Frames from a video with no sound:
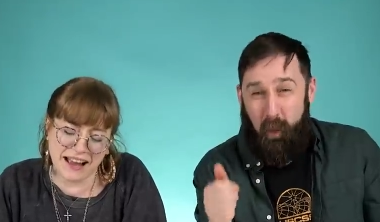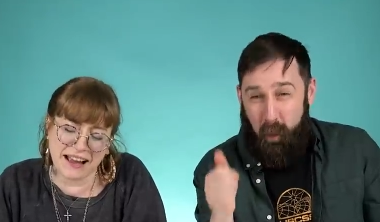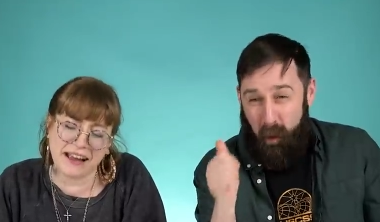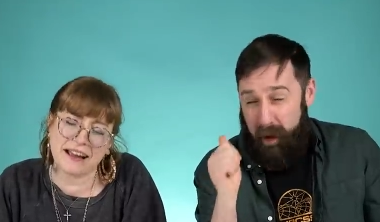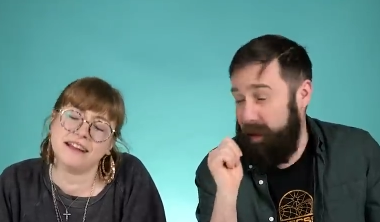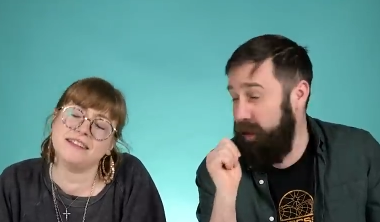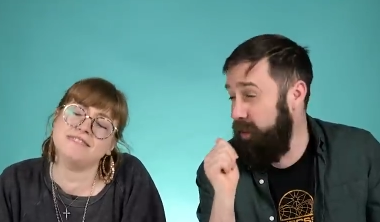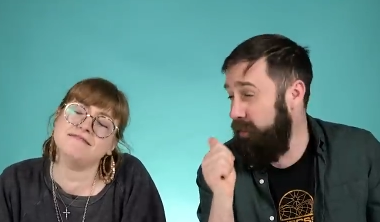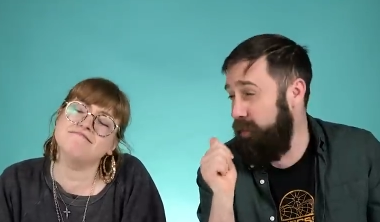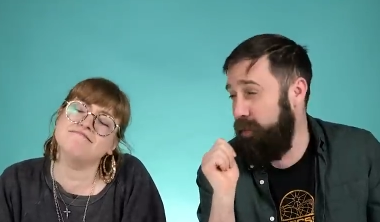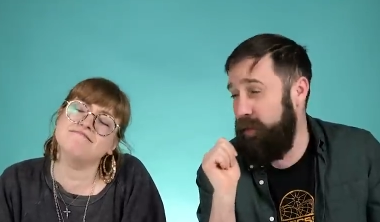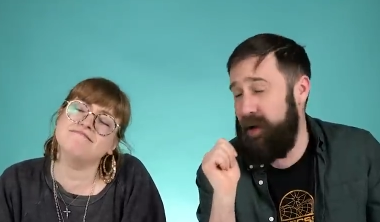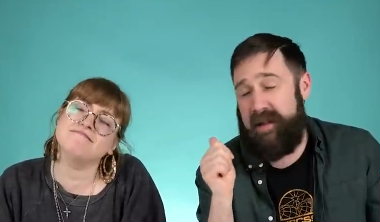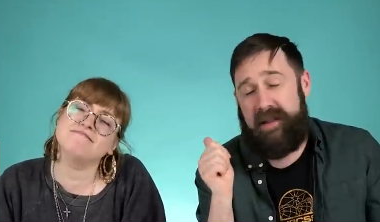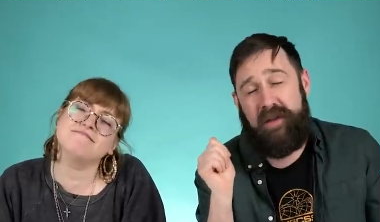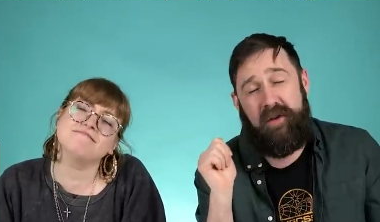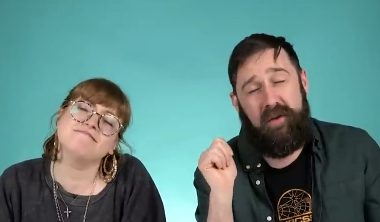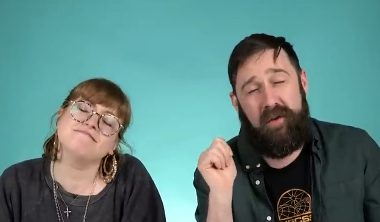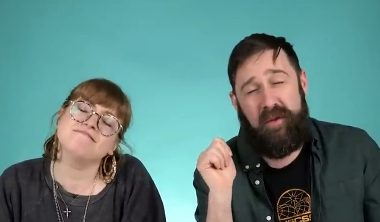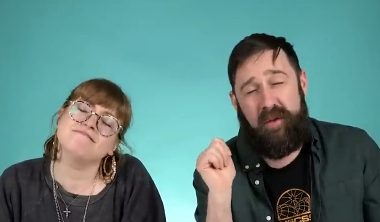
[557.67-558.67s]
Speaker 1: We're the
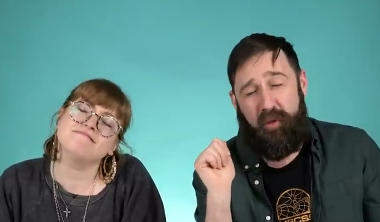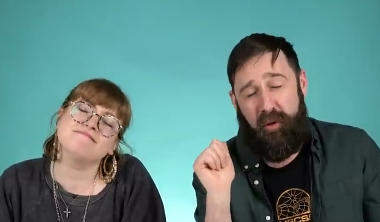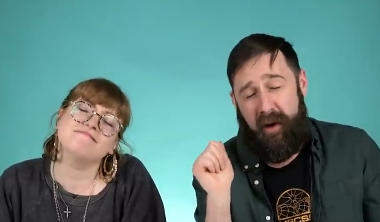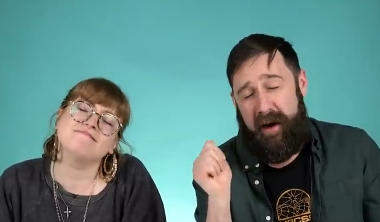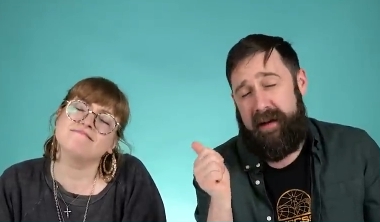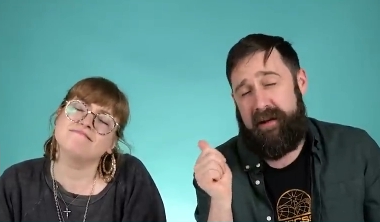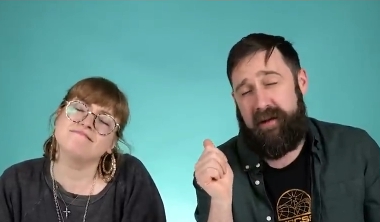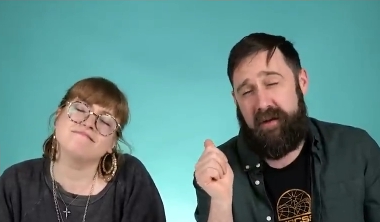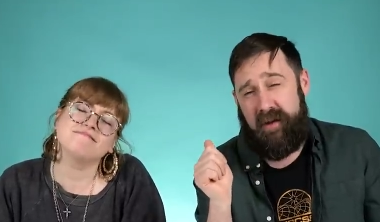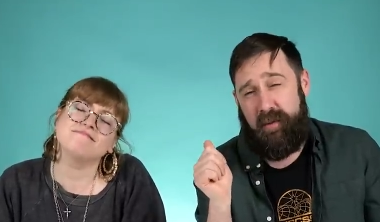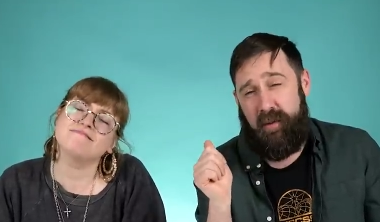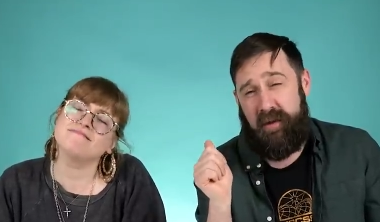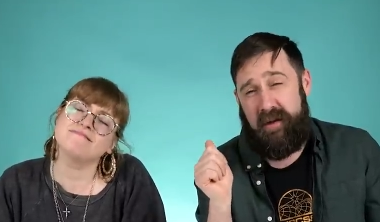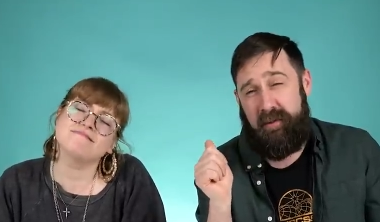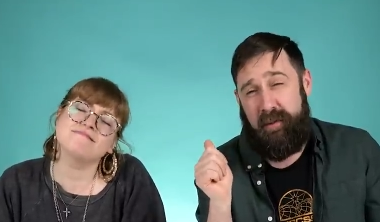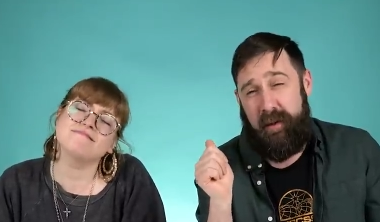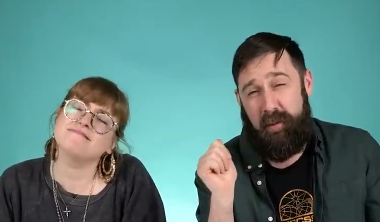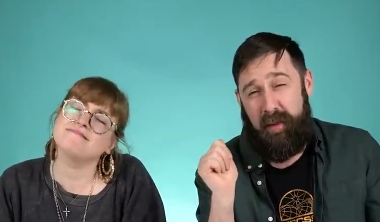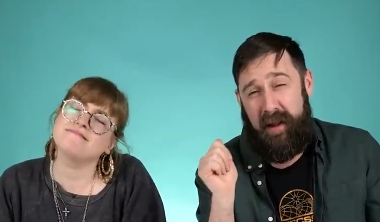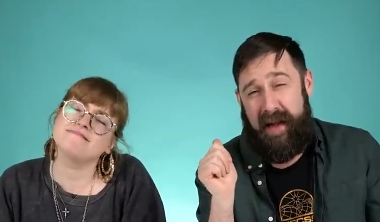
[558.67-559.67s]
ones whose brains are supposed
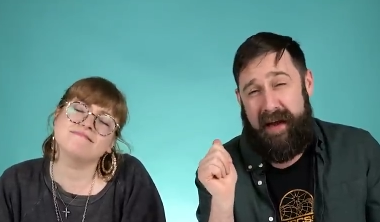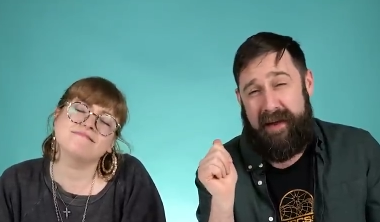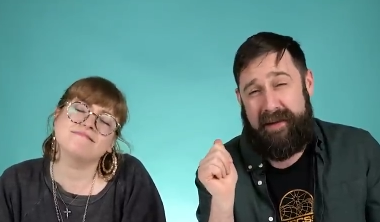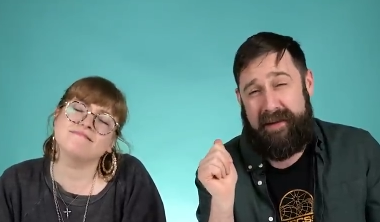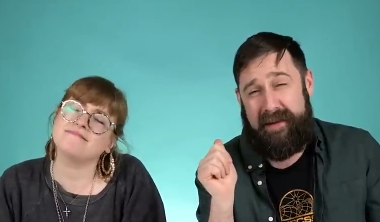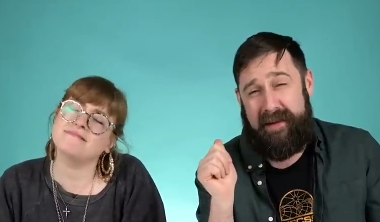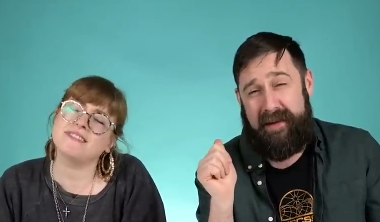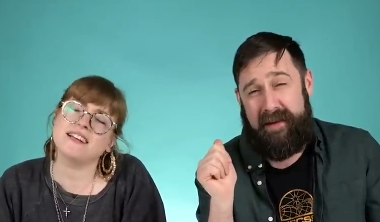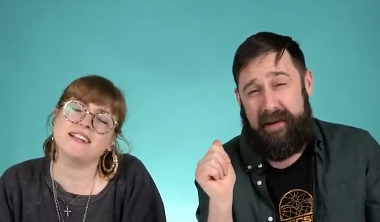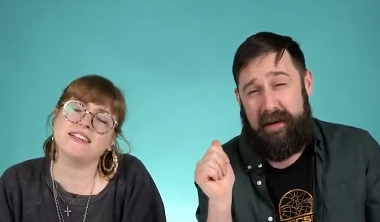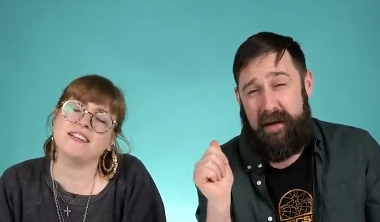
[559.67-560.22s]
to be blasted.